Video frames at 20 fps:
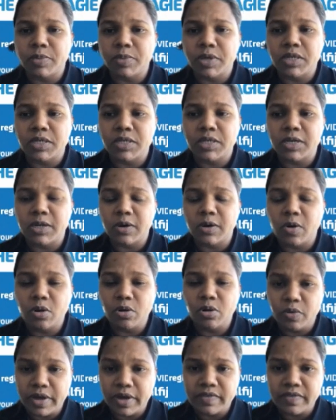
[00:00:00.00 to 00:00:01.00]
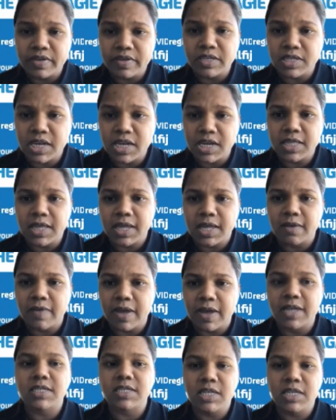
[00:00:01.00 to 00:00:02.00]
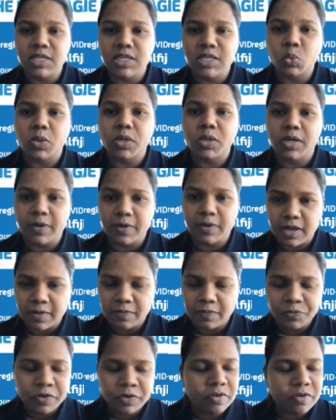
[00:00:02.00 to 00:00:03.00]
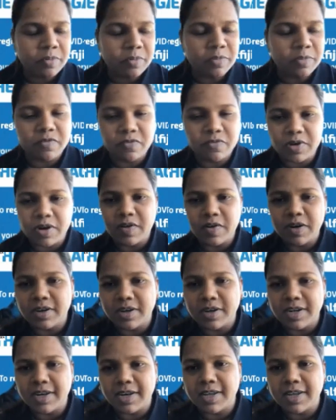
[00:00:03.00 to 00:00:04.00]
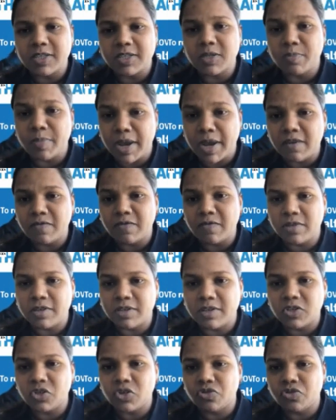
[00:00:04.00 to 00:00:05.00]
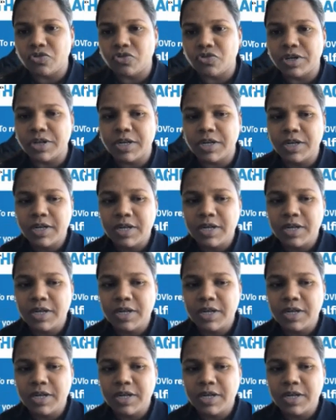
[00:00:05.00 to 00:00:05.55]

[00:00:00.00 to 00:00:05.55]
But although having said that, vaccines were from the very early days made for these children,